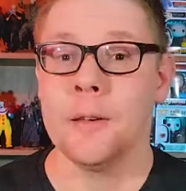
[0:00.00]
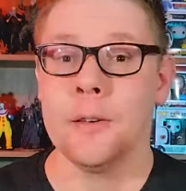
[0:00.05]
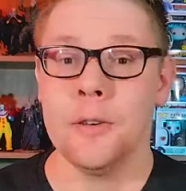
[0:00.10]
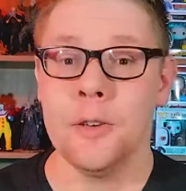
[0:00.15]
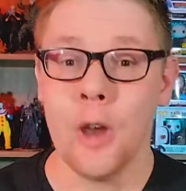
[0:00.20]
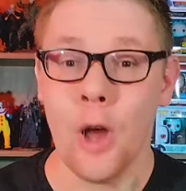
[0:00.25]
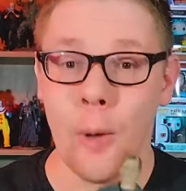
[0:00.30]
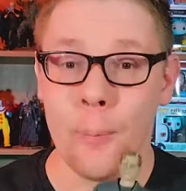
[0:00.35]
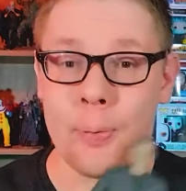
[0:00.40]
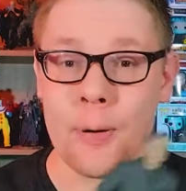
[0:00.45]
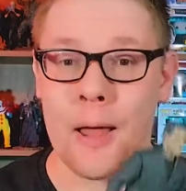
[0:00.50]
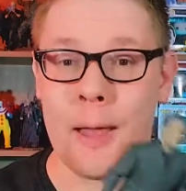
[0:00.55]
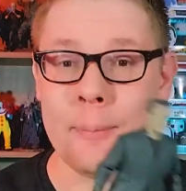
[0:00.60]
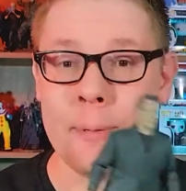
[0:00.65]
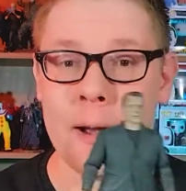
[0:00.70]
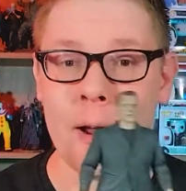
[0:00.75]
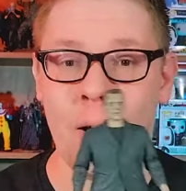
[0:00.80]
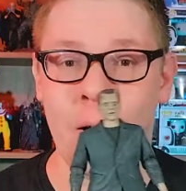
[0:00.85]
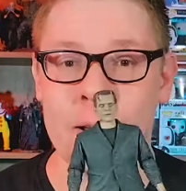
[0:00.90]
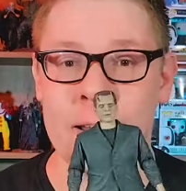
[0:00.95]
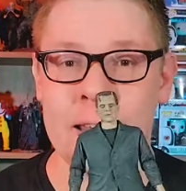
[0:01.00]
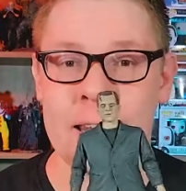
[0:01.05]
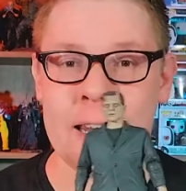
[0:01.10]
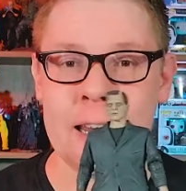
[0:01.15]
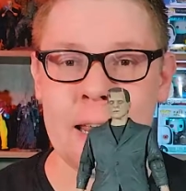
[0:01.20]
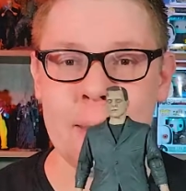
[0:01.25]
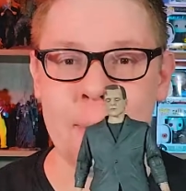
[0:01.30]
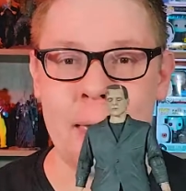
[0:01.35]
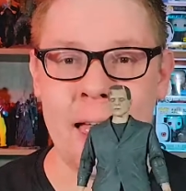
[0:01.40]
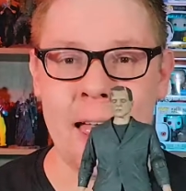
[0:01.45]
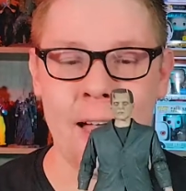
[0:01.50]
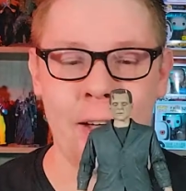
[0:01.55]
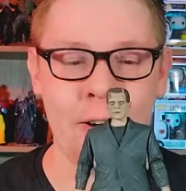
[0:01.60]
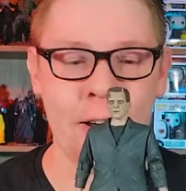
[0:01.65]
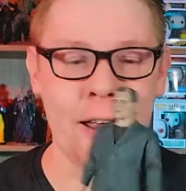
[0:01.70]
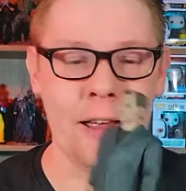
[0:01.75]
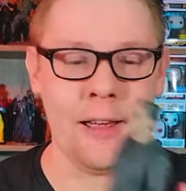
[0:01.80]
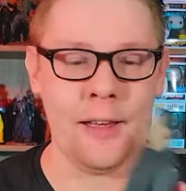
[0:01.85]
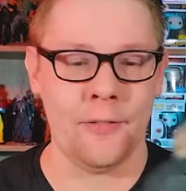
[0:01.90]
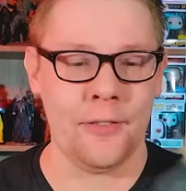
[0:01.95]
No problem at all getting him out
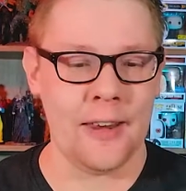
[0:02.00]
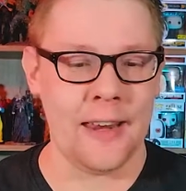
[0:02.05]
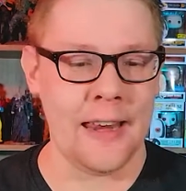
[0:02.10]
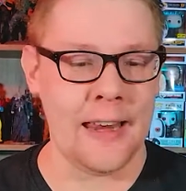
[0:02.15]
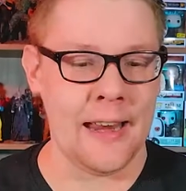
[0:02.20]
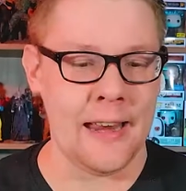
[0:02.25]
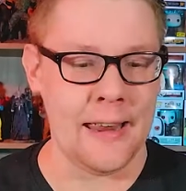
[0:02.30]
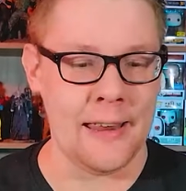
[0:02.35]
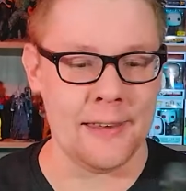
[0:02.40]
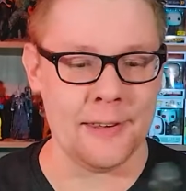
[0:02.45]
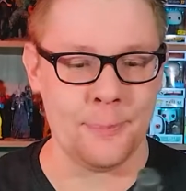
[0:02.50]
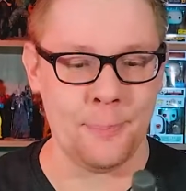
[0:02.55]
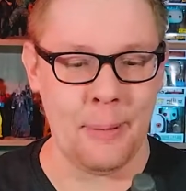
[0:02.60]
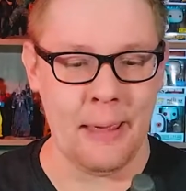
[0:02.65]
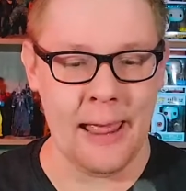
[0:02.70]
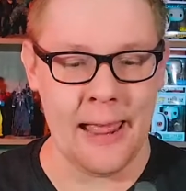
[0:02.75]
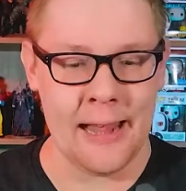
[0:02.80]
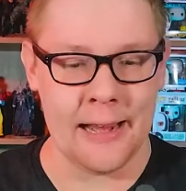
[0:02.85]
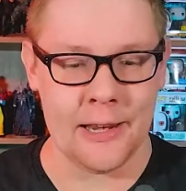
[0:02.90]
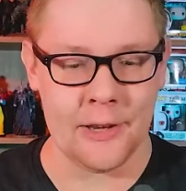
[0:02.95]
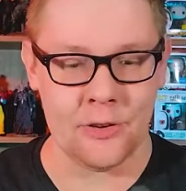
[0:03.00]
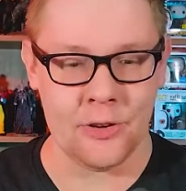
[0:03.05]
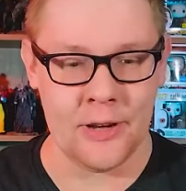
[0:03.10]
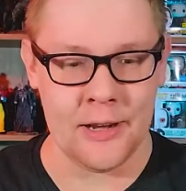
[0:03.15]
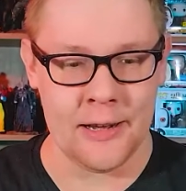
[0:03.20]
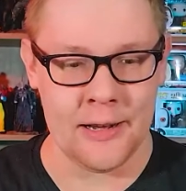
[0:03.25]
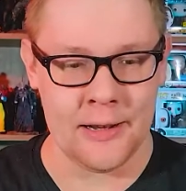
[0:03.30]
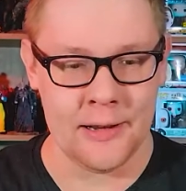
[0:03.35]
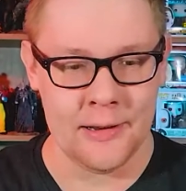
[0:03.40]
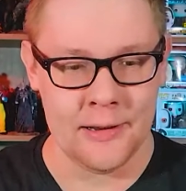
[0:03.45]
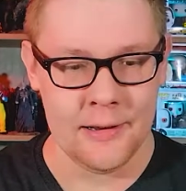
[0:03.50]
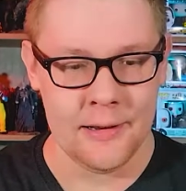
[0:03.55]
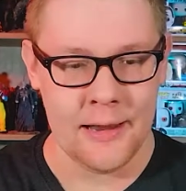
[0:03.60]
of his packaging.